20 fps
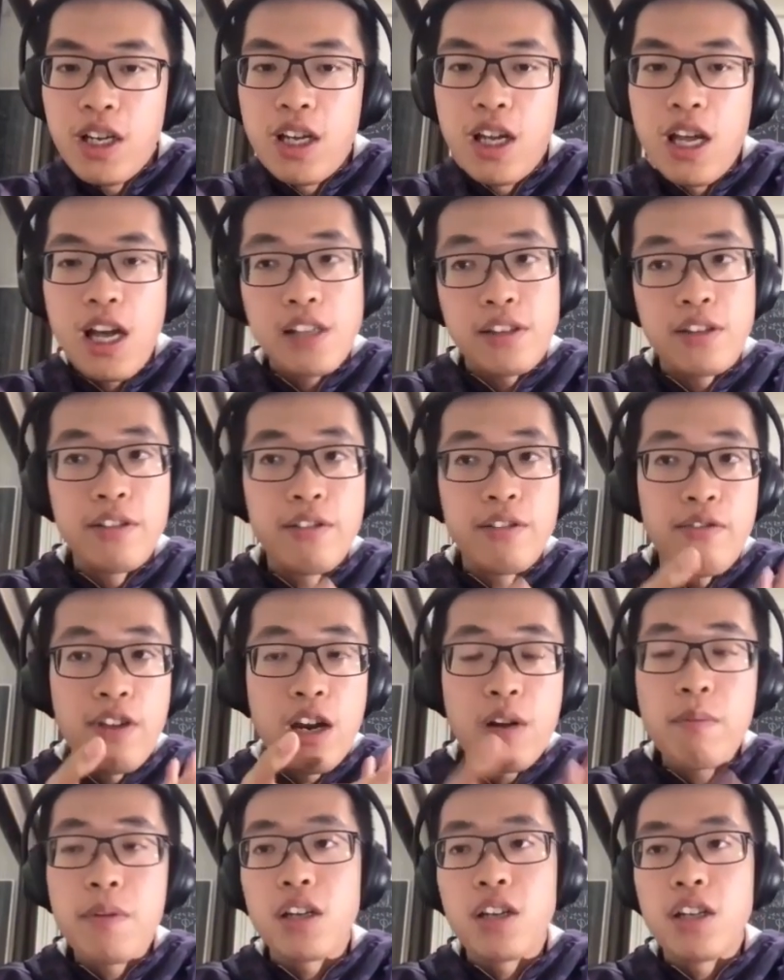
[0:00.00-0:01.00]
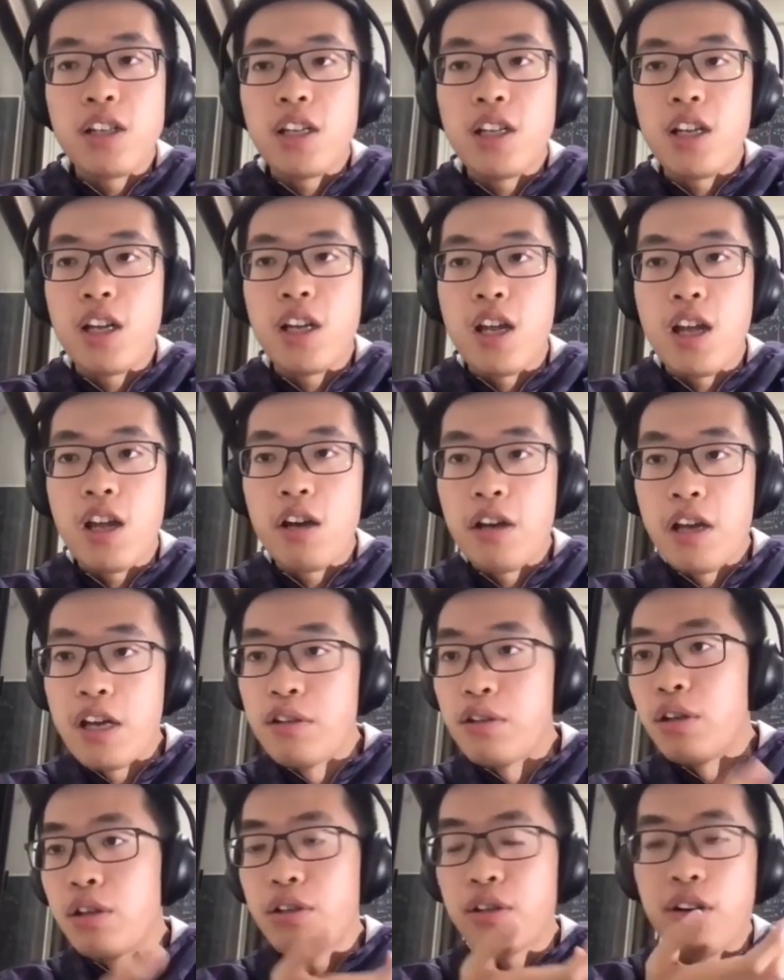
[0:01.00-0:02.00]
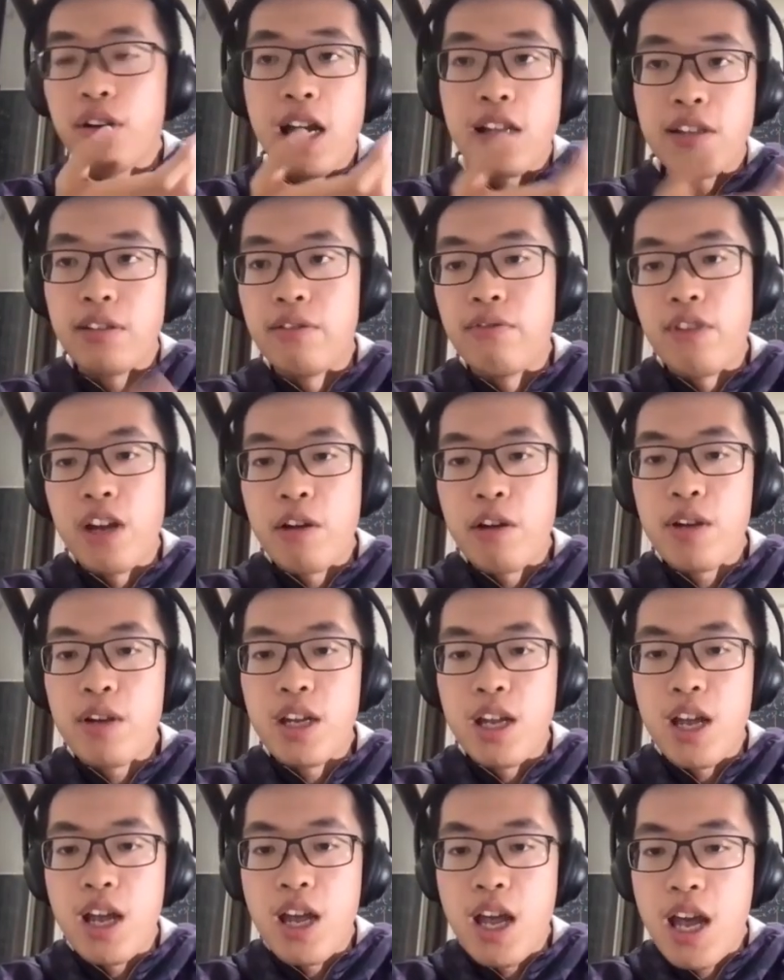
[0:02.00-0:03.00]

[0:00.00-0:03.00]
at the very beginning and also at the very